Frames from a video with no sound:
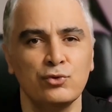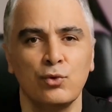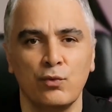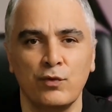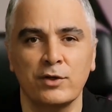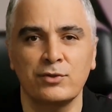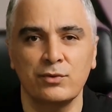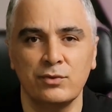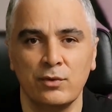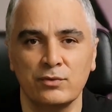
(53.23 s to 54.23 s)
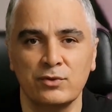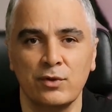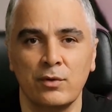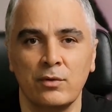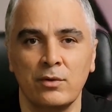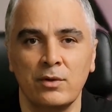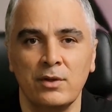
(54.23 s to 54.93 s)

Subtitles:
know what you don't know.